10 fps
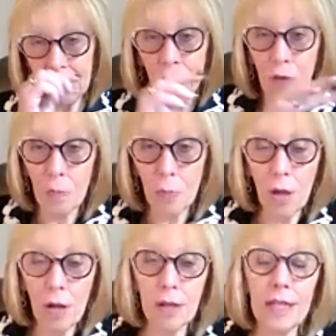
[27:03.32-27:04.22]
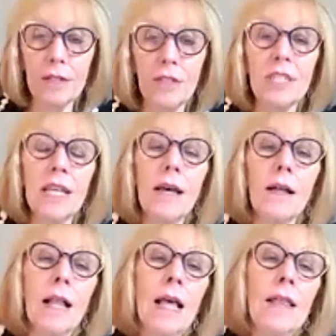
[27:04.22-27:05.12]
and you've got product there to
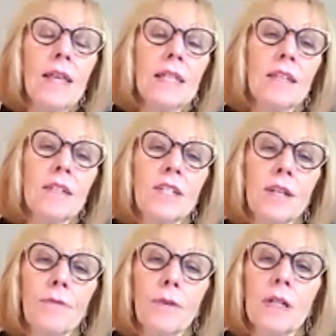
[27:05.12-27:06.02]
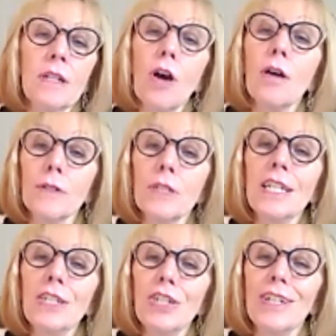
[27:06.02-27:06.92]
sell, that's a different
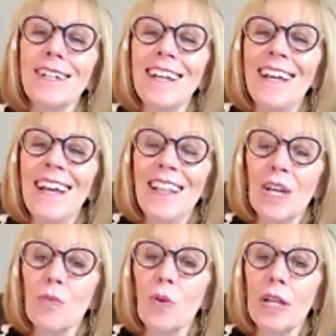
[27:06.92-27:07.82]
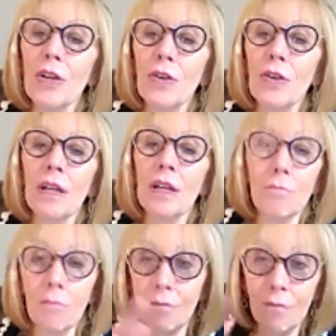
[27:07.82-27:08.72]
conversation than when you're in a
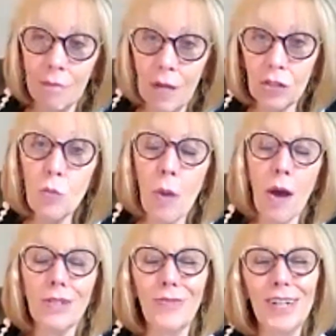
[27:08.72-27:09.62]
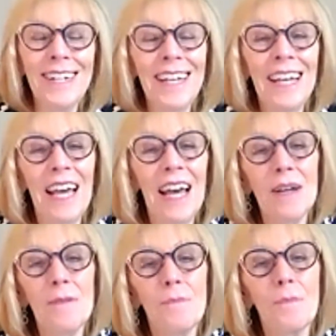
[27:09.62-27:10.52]
Zoom box, right?
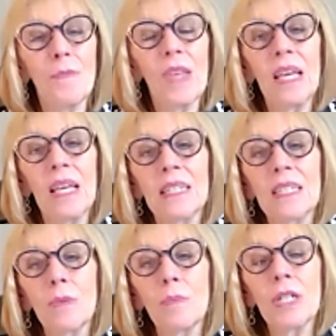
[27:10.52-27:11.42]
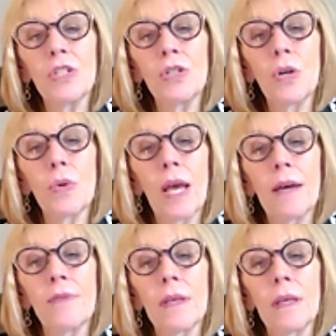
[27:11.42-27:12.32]
So because you don't
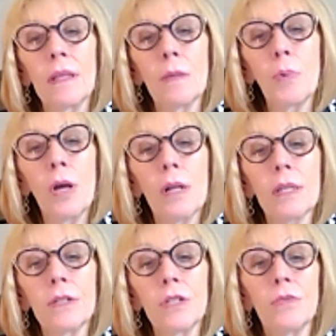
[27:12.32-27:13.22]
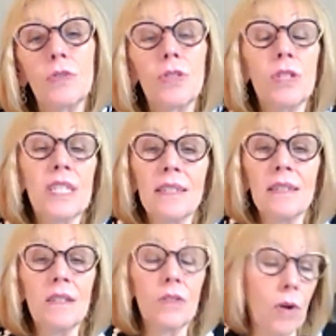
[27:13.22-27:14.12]
have the product there to
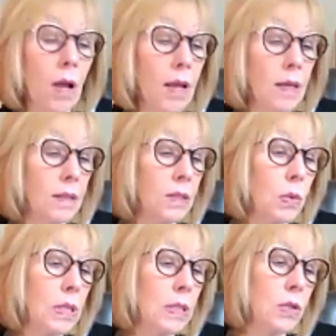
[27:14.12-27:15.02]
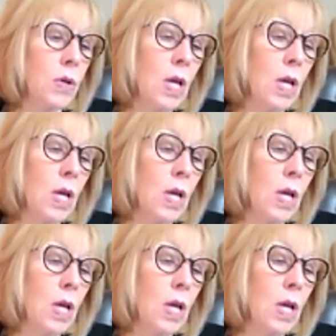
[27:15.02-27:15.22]
test and try and so on. So